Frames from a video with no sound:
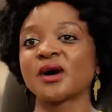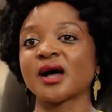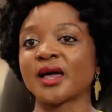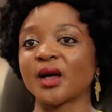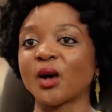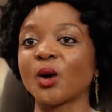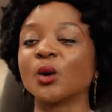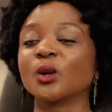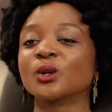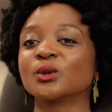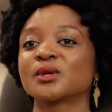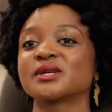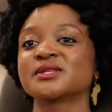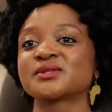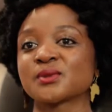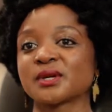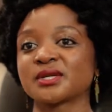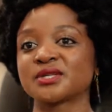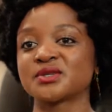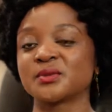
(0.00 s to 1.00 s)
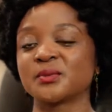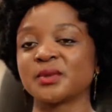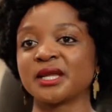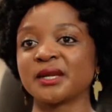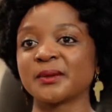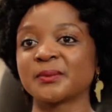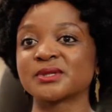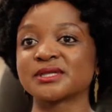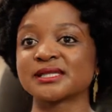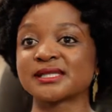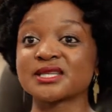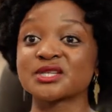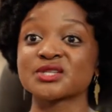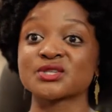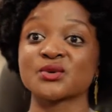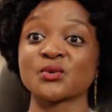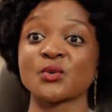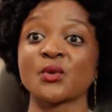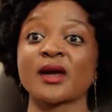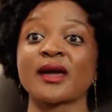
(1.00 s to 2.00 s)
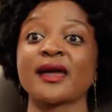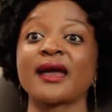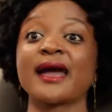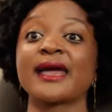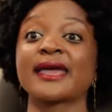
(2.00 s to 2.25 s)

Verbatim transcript: I always want to be in a position where I